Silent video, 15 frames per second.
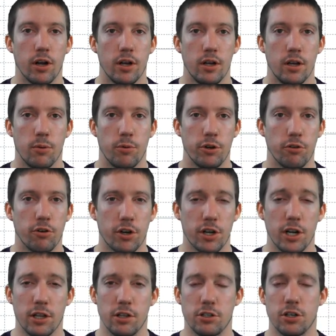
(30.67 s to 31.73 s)
when you're looking at
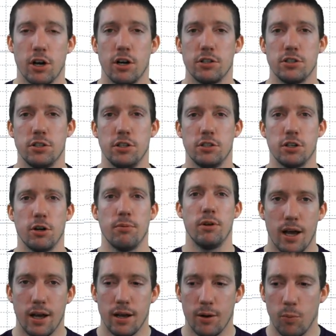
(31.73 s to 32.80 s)
the charts to
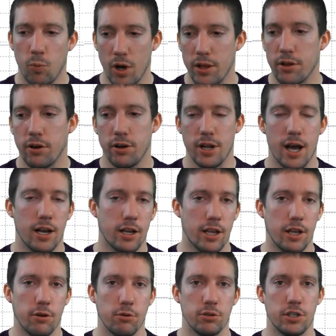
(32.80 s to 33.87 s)
determine whether or not a
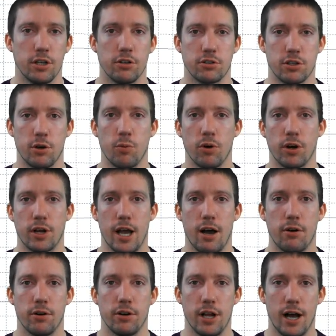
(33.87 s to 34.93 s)
kangaroo tail is going to work out
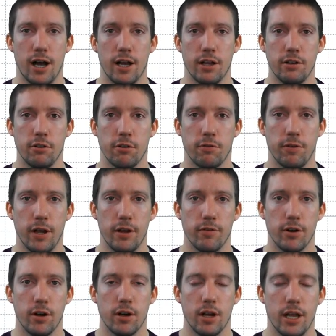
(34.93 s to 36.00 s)
or not in your
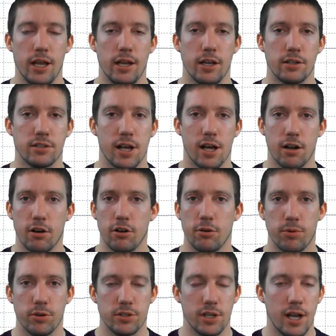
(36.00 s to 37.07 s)
favor. And it's not
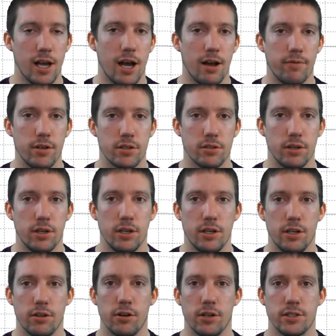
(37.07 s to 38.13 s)
100%, obviously,
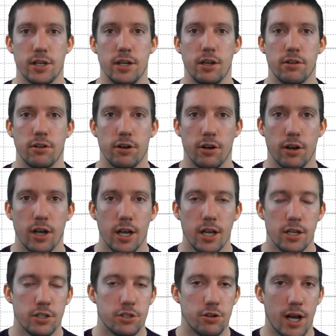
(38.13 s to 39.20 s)
neither is any other
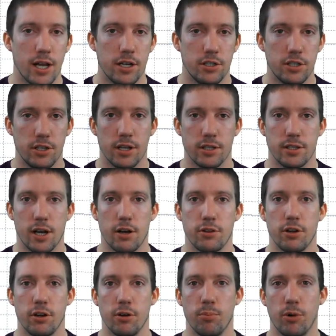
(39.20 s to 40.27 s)
strategy that's out
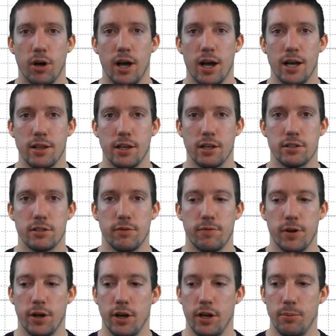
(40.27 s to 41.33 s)
there, but I think it's a
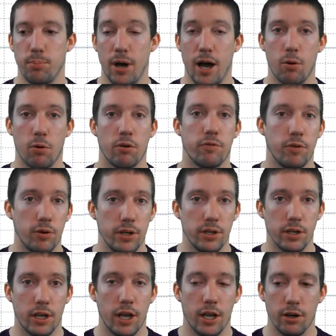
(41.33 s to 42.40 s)
very powerful
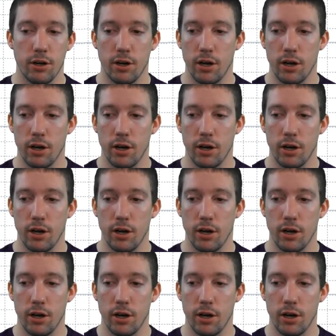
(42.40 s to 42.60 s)
indicator,